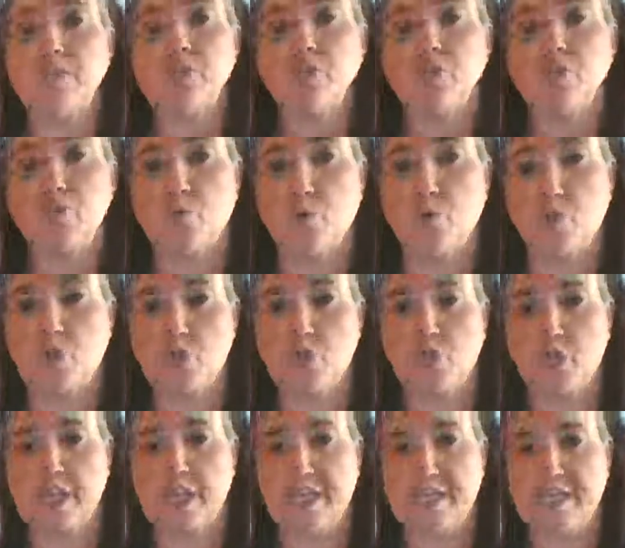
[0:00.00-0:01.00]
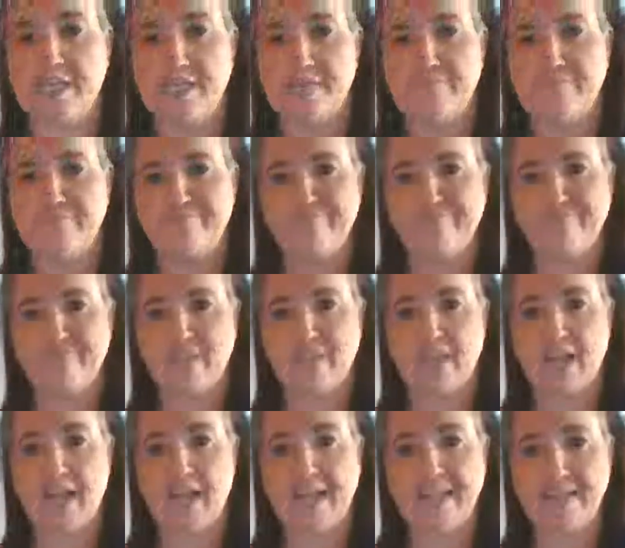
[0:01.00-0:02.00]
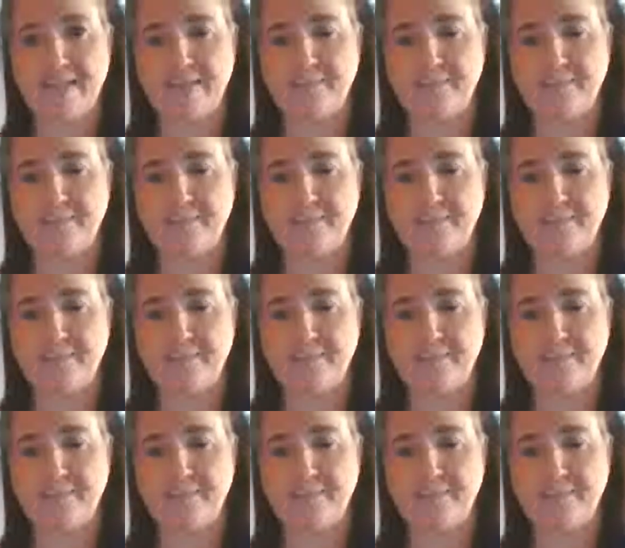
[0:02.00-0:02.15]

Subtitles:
shorter in height.